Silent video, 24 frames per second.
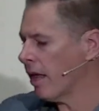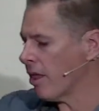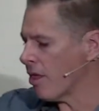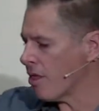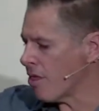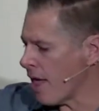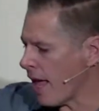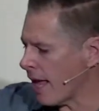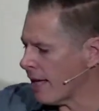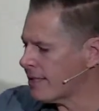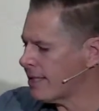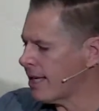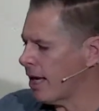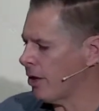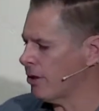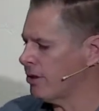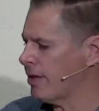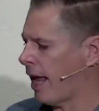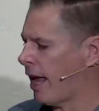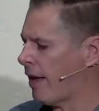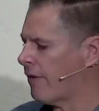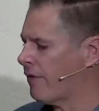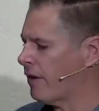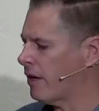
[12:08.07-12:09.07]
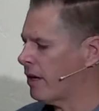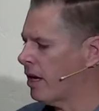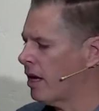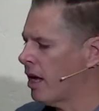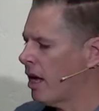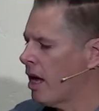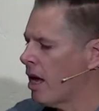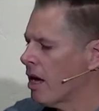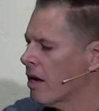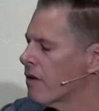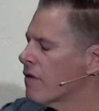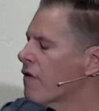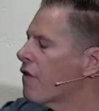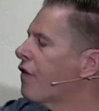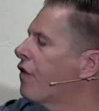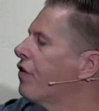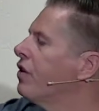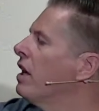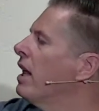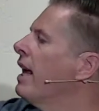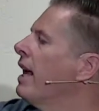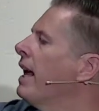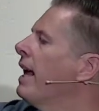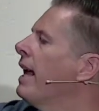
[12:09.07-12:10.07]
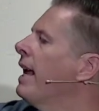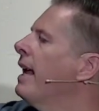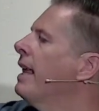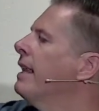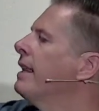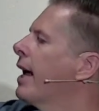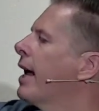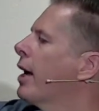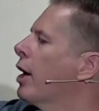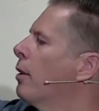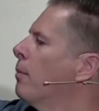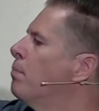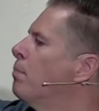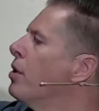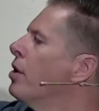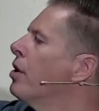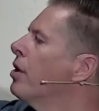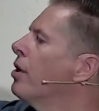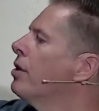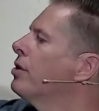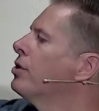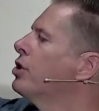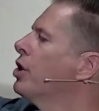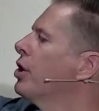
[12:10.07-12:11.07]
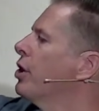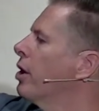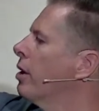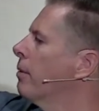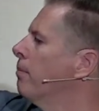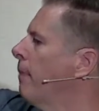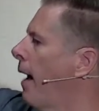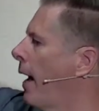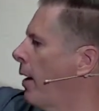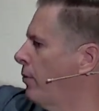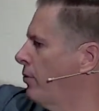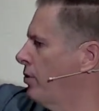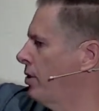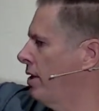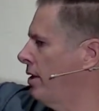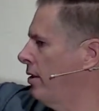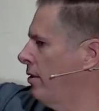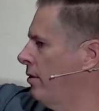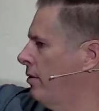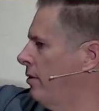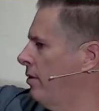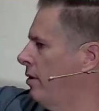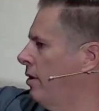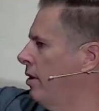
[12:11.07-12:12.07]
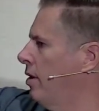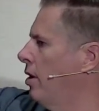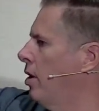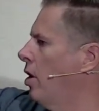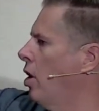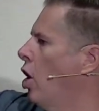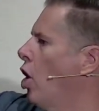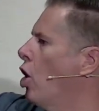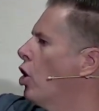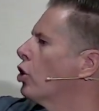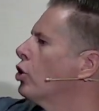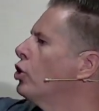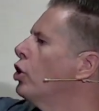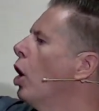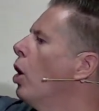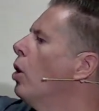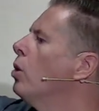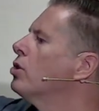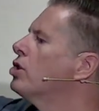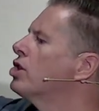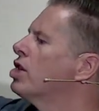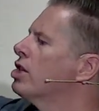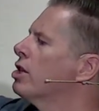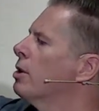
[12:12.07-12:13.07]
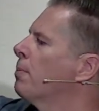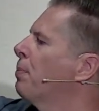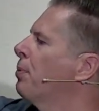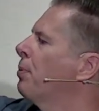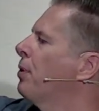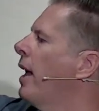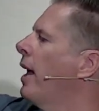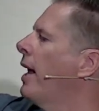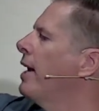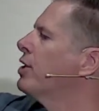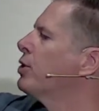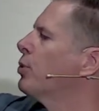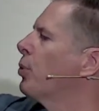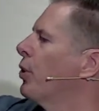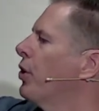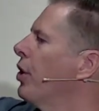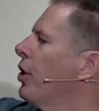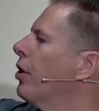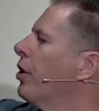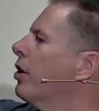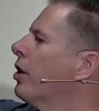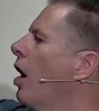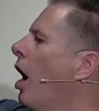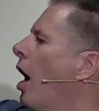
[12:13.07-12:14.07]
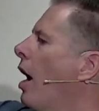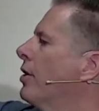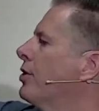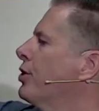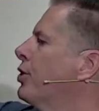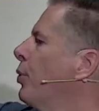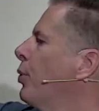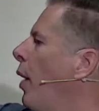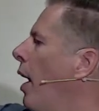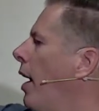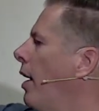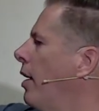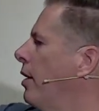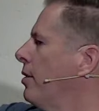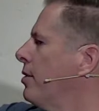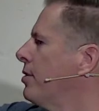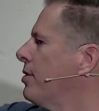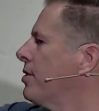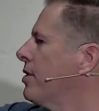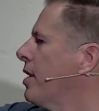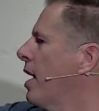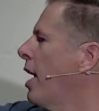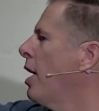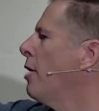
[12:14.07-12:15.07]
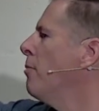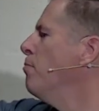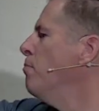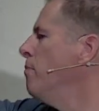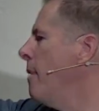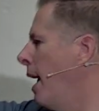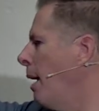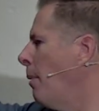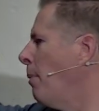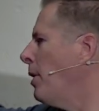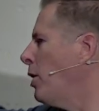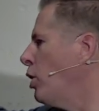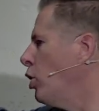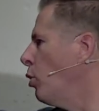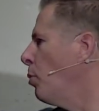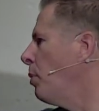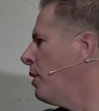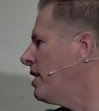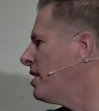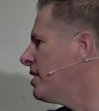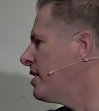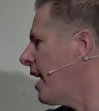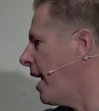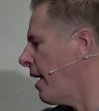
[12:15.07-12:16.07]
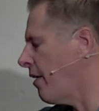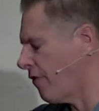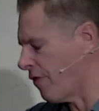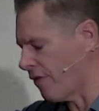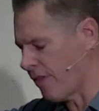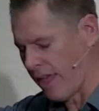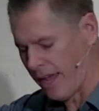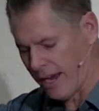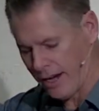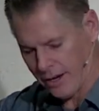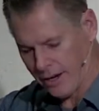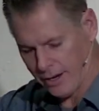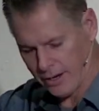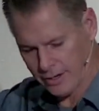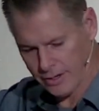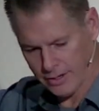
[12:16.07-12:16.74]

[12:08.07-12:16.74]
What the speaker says: They tell David, flee like a bird to your mountain. Go to the place where your God dwells. Maybe you'll be safe there.